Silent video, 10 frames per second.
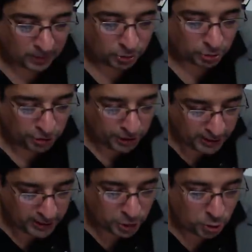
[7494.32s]
to
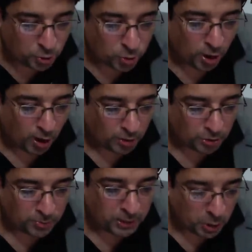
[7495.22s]
teach you how
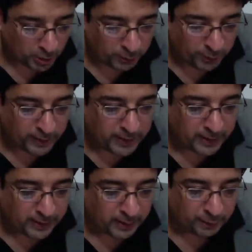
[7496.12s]
to be confident
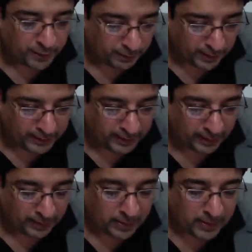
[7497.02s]
enough in
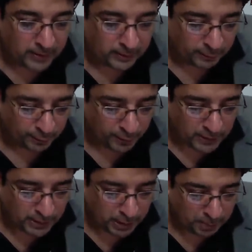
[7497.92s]
writing. The
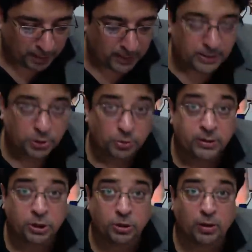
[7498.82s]
first step here is to
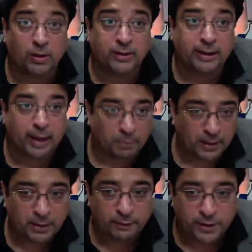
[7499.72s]
install
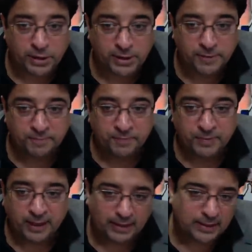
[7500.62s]
Grammarly widget
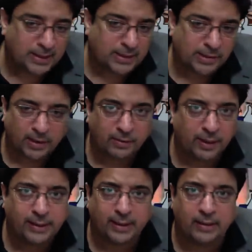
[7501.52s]
and then start
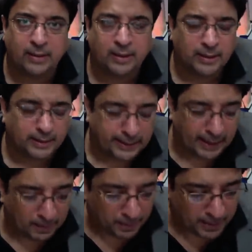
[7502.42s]
writing.
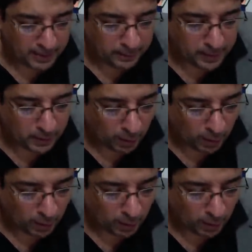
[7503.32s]
Grammarly will